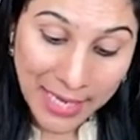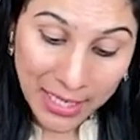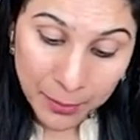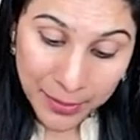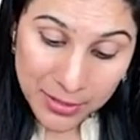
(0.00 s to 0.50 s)

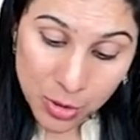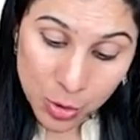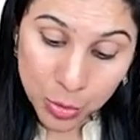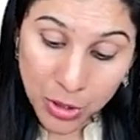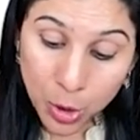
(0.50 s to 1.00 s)
That
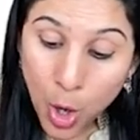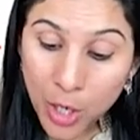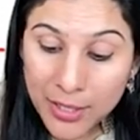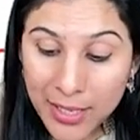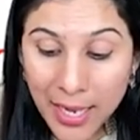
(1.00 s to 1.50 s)
means to the
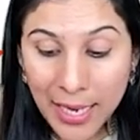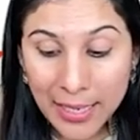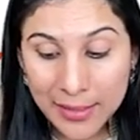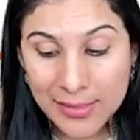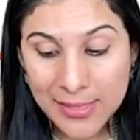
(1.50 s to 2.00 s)

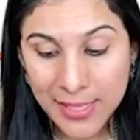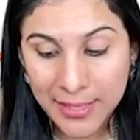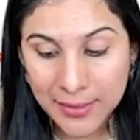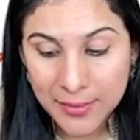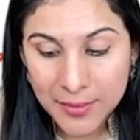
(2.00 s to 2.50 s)
contralateral
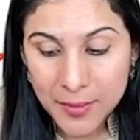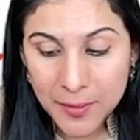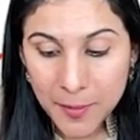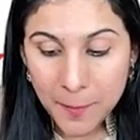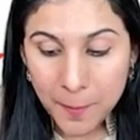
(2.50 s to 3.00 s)
side.
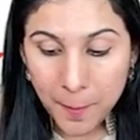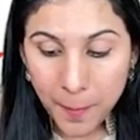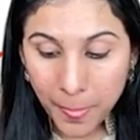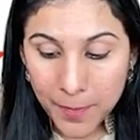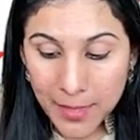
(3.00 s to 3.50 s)

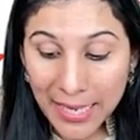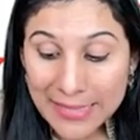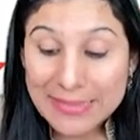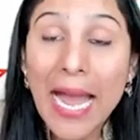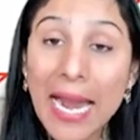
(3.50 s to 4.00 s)

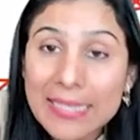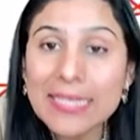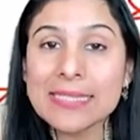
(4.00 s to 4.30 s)
And that